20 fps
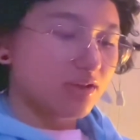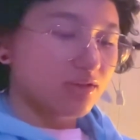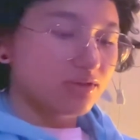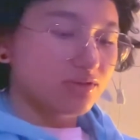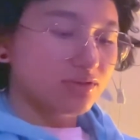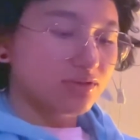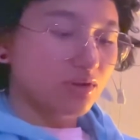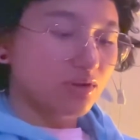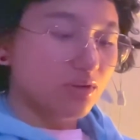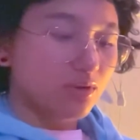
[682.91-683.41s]

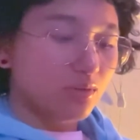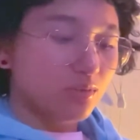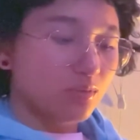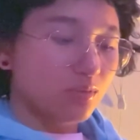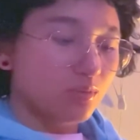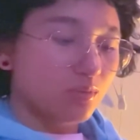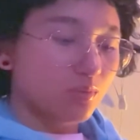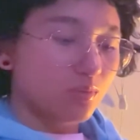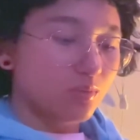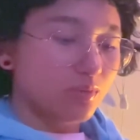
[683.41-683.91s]

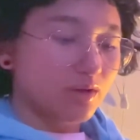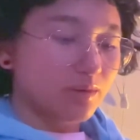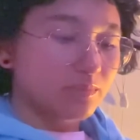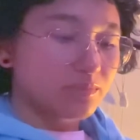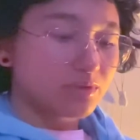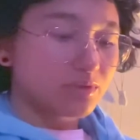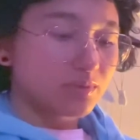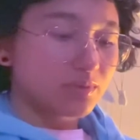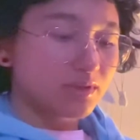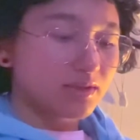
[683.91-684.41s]
So what I'm
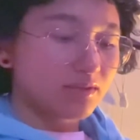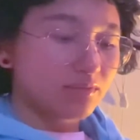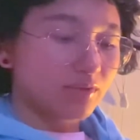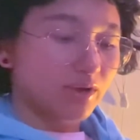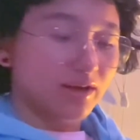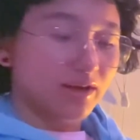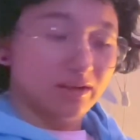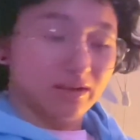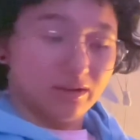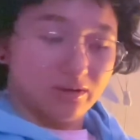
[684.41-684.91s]
doing
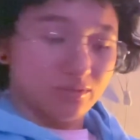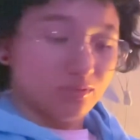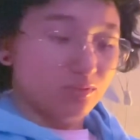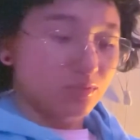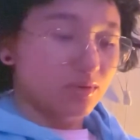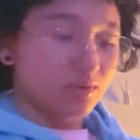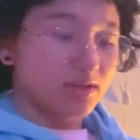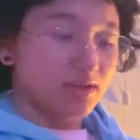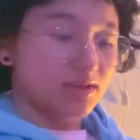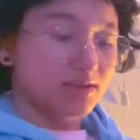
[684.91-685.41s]
right
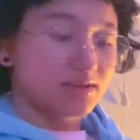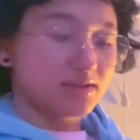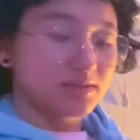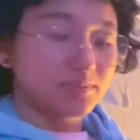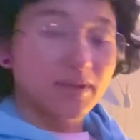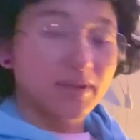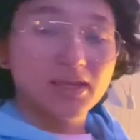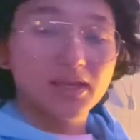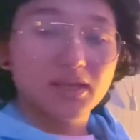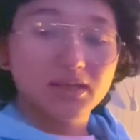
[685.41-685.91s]
now is
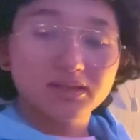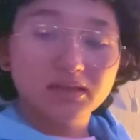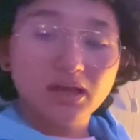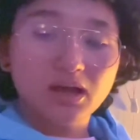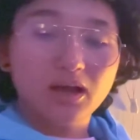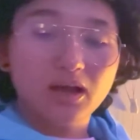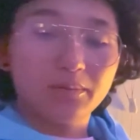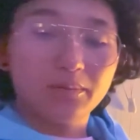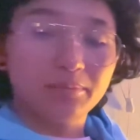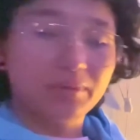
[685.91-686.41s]
making a
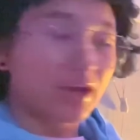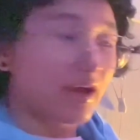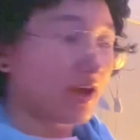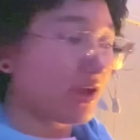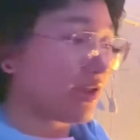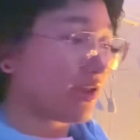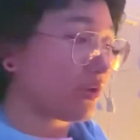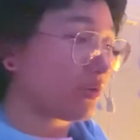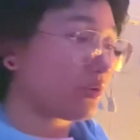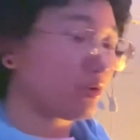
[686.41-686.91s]
top.
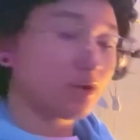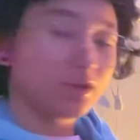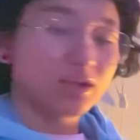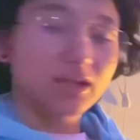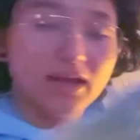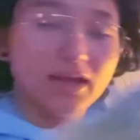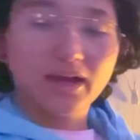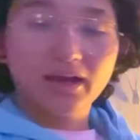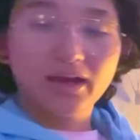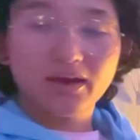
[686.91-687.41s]
I already
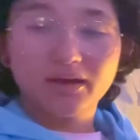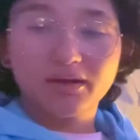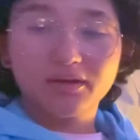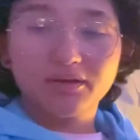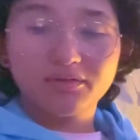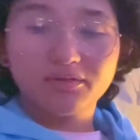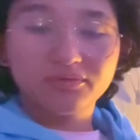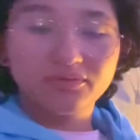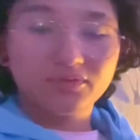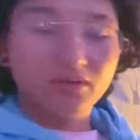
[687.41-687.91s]
have